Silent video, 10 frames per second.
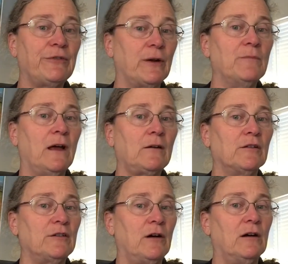So I'm not
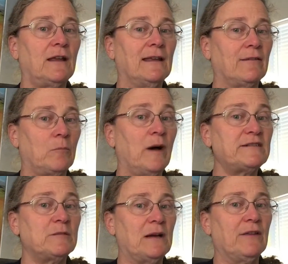going to talk as
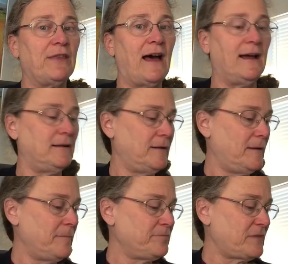much about that
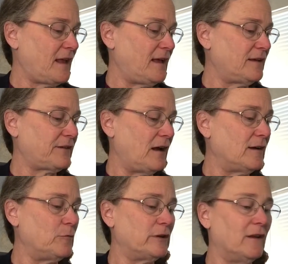as I
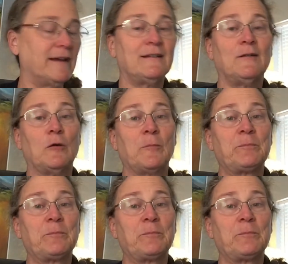would like to.